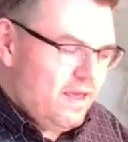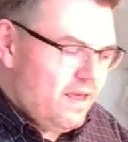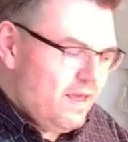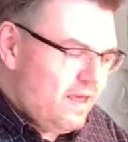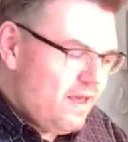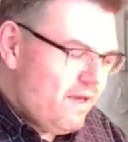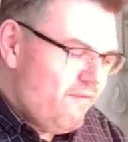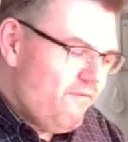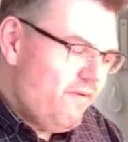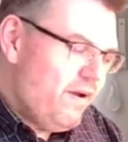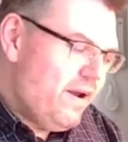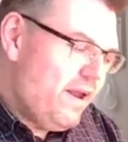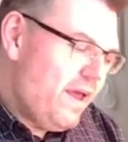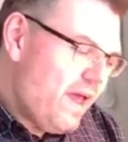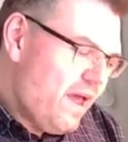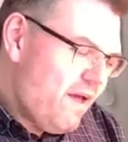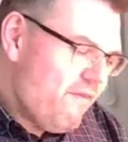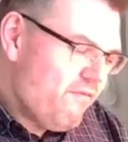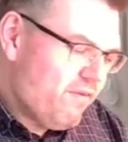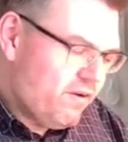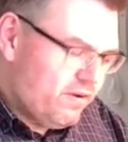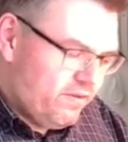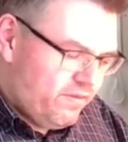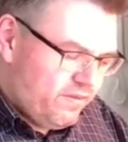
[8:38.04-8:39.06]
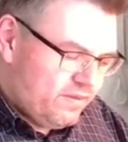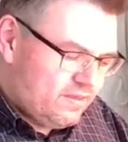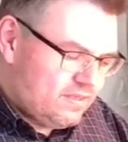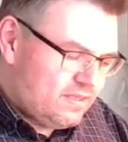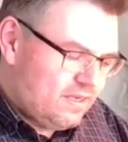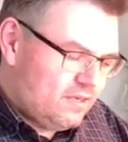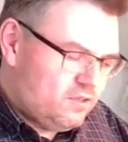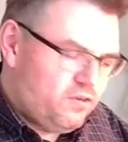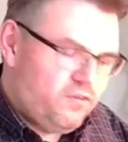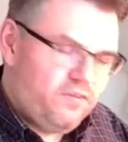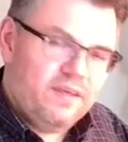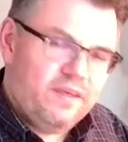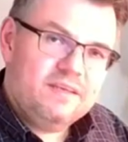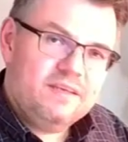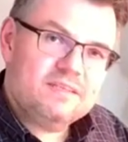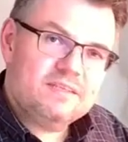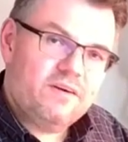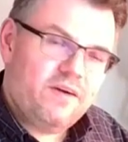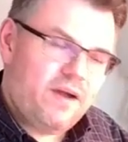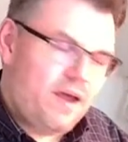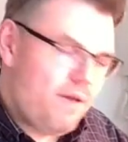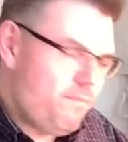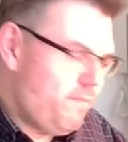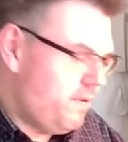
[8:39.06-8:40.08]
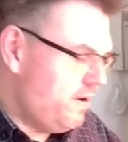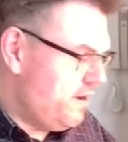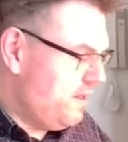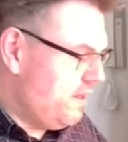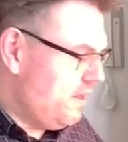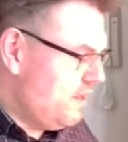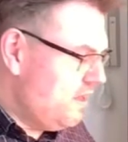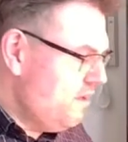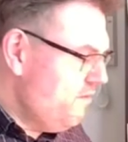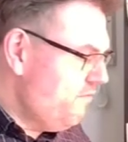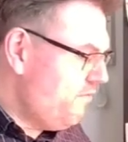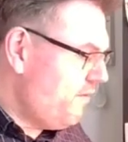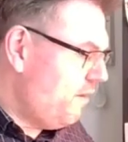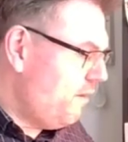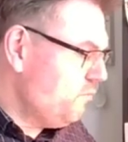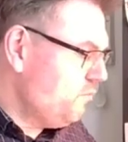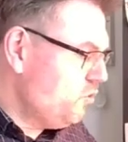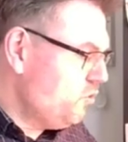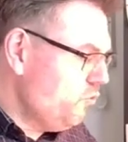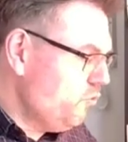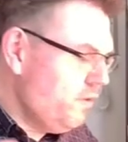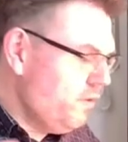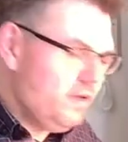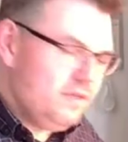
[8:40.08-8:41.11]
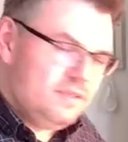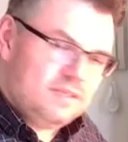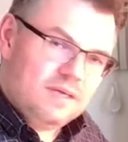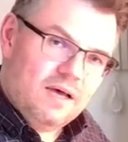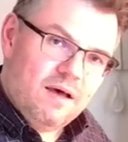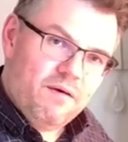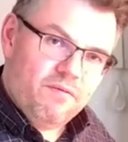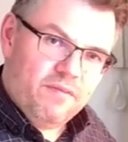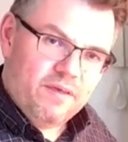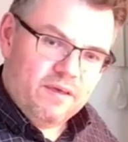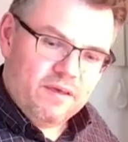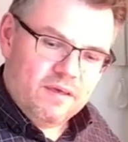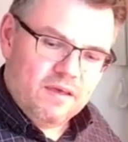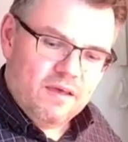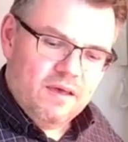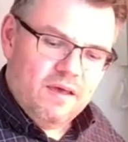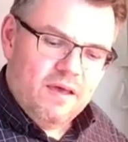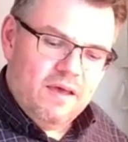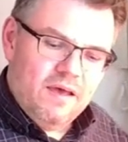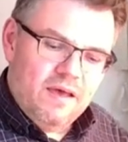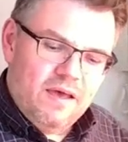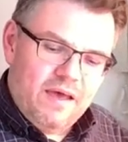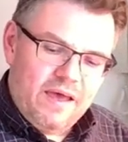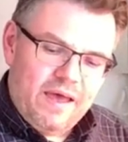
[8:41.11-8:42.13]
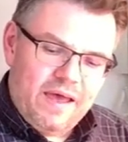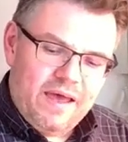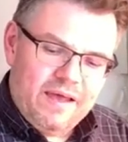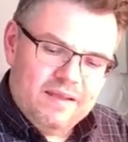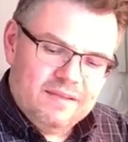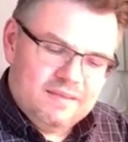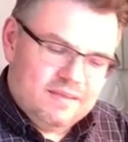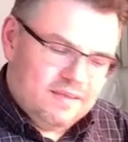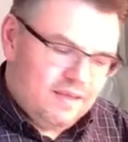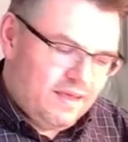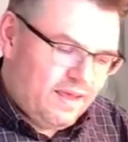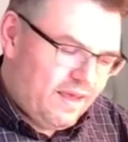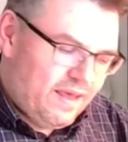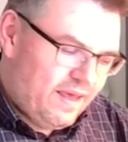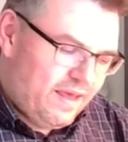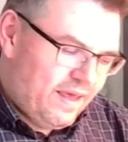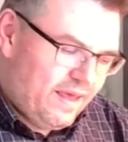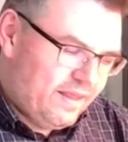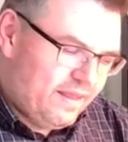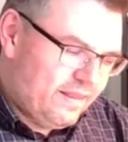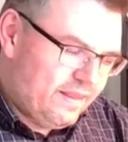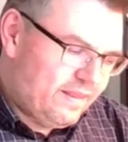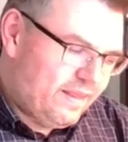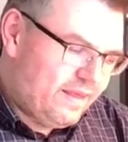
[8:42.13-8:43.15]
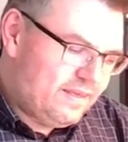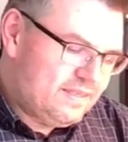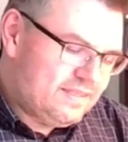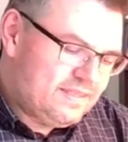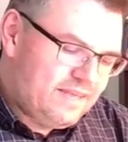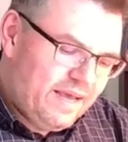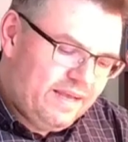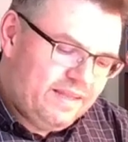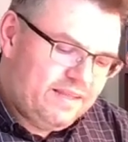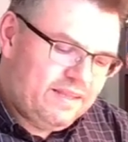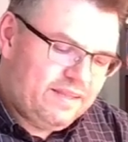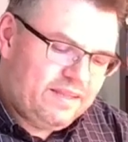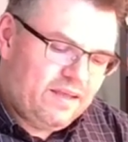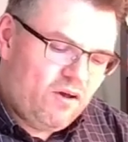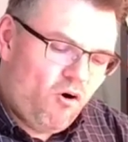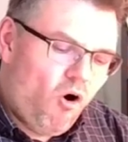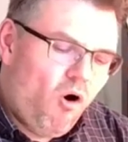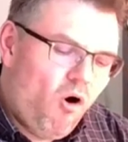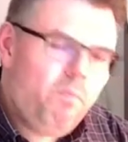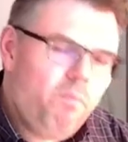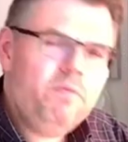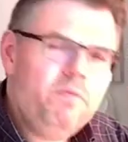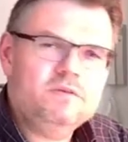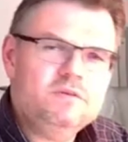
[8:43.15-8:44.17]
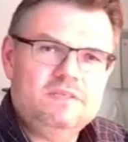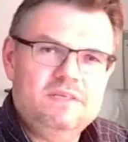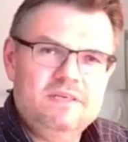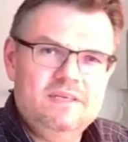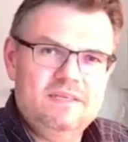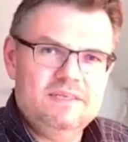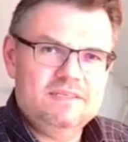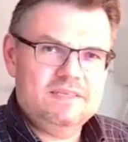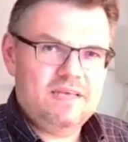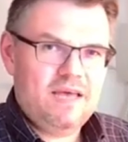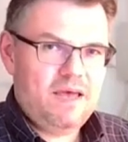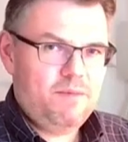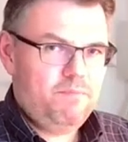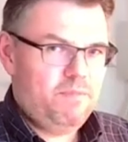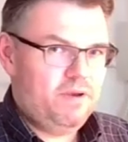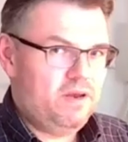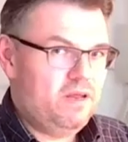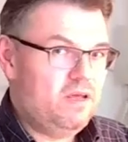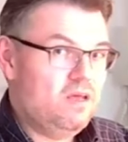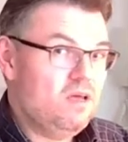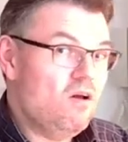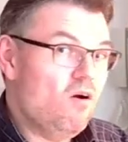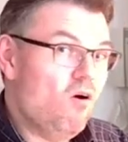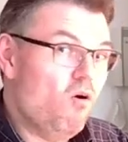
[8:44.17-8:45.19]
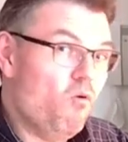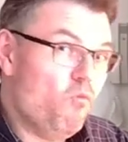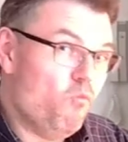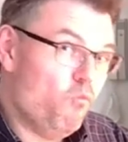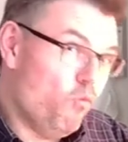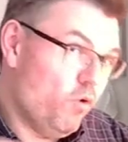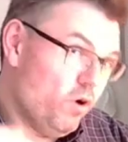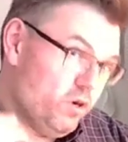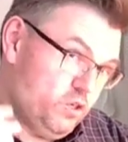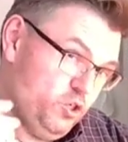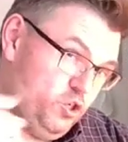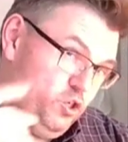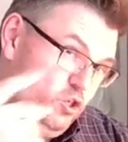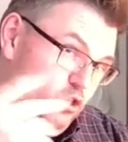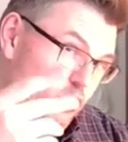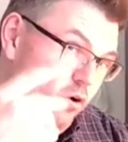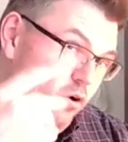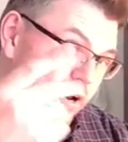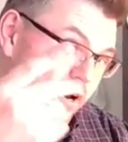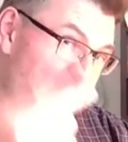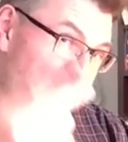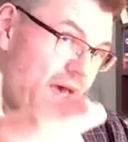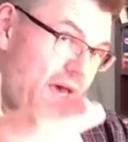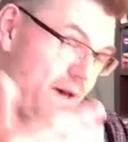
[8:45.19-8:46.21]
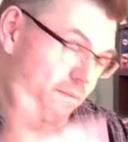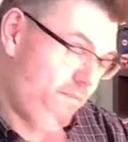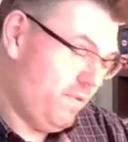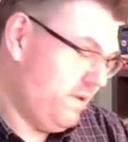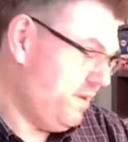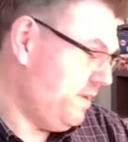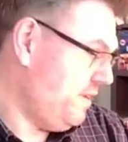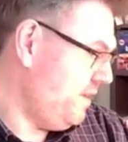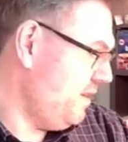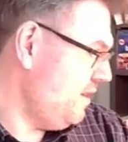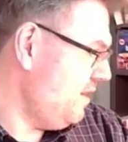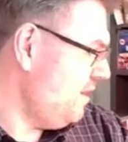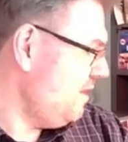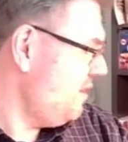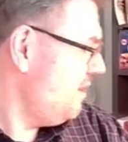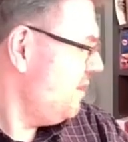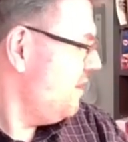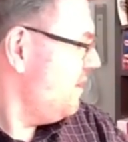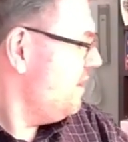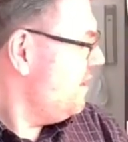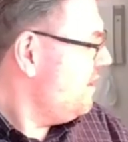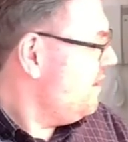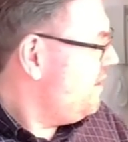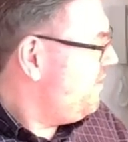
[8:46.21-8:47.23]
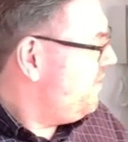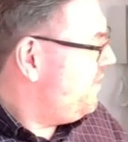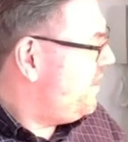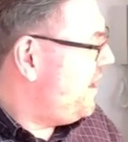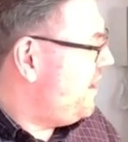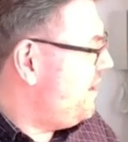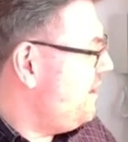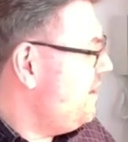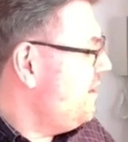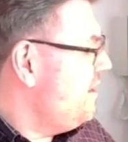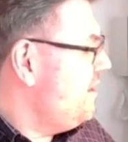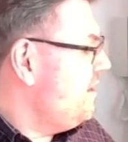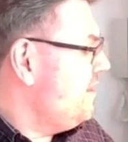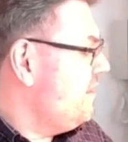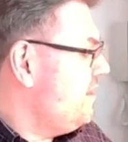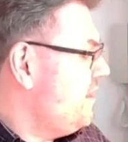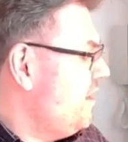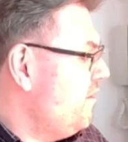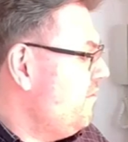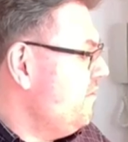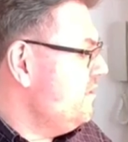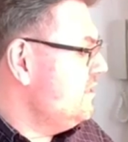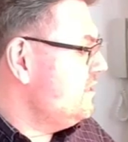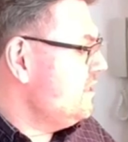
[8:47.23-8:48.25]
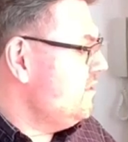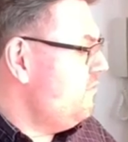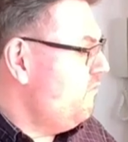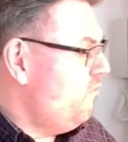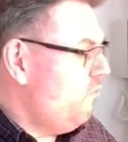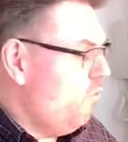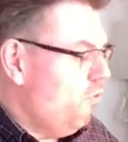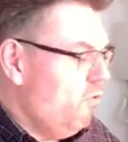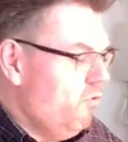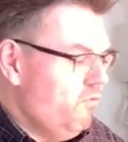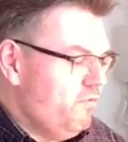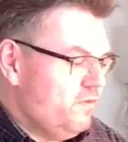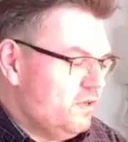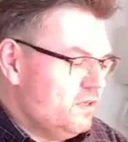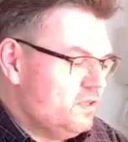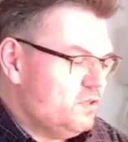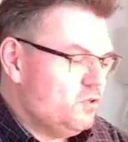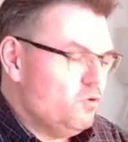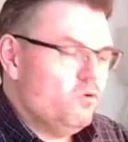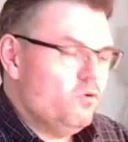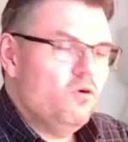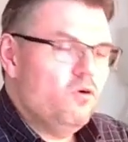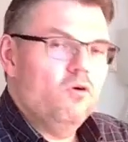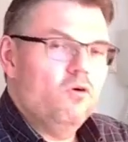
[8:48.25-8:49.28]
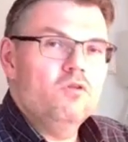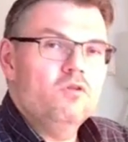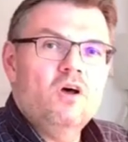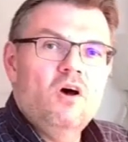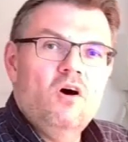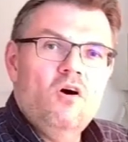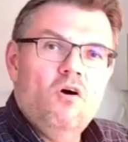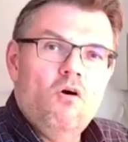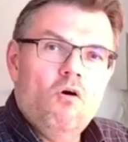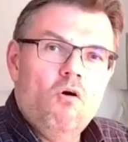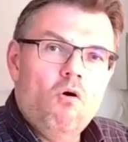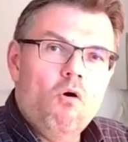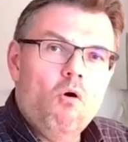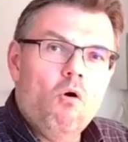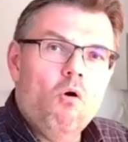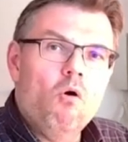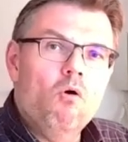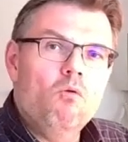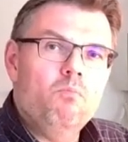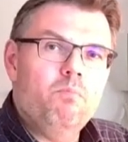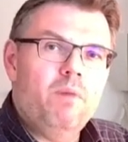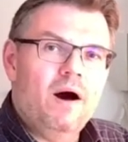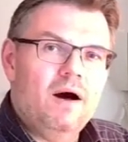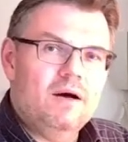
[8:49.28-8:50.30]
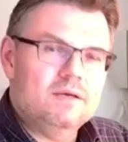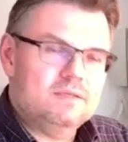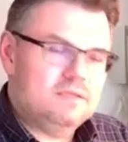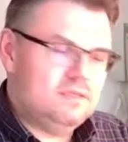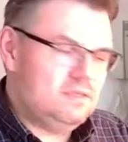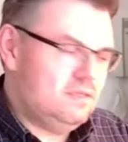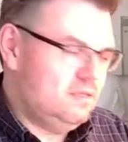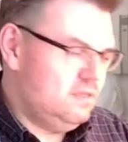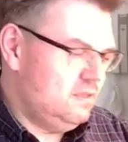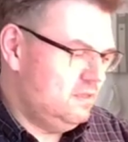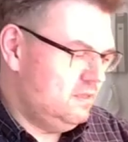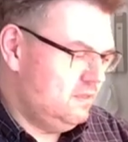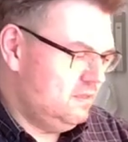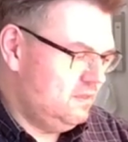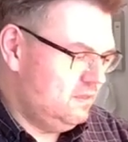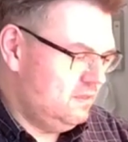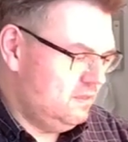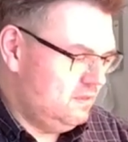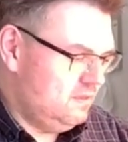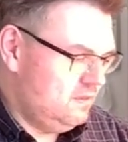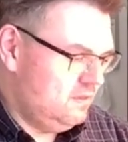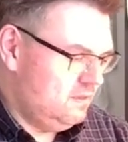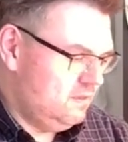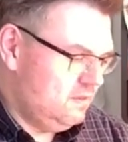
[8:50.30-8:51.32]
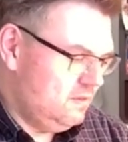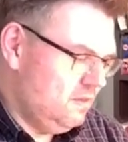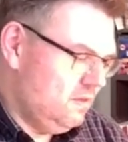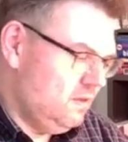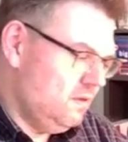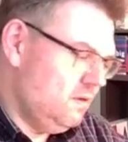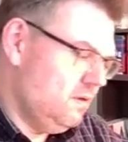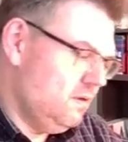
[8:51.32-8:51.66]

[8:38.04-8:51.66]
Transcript: Whenever such things are happening, if I'm doing something and exactly the opposite is happening of what should happen, yeah, then there is involved a so-called all pass. Huh?